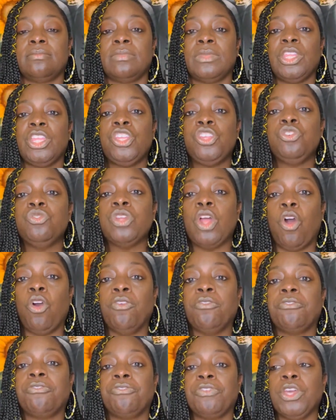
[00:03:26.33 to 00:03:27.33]
you
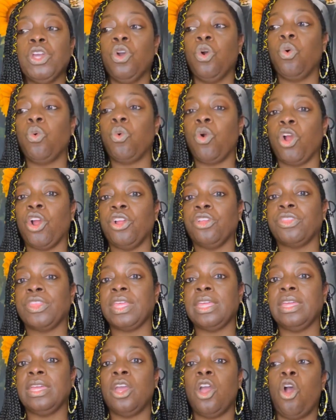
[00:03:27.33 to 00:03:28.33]
don't feel
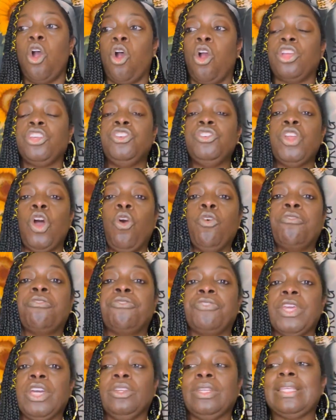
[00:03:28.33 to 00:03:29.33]
worthy or you don't
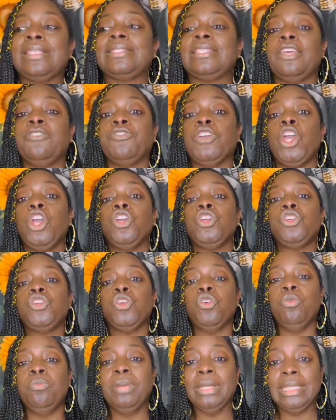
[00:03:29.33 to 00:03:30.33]
feel as if
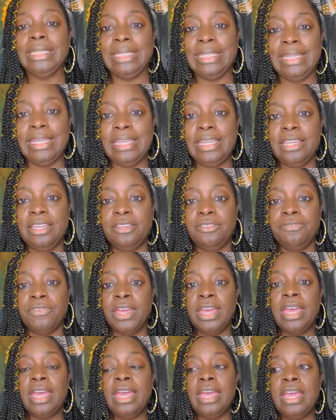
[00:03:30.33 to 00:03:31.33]
you believe
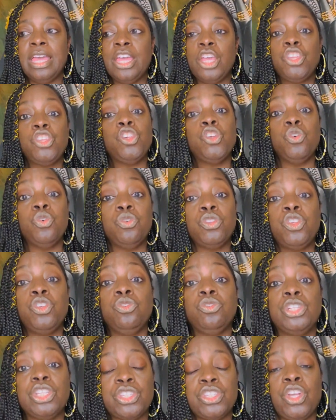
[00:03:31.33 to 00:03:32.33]
you
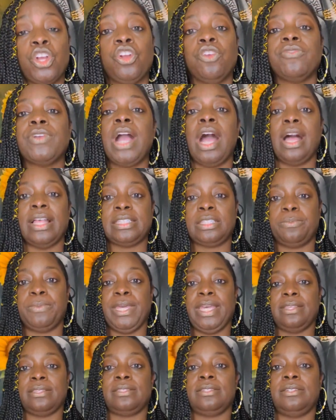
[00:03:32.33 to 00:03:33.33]
deserve God's
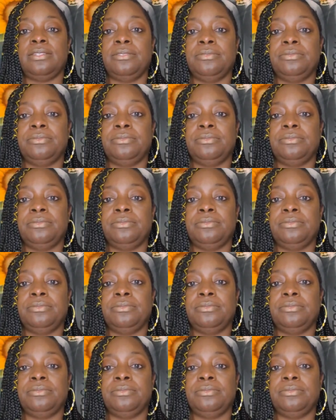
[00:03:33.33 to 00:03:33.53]
best.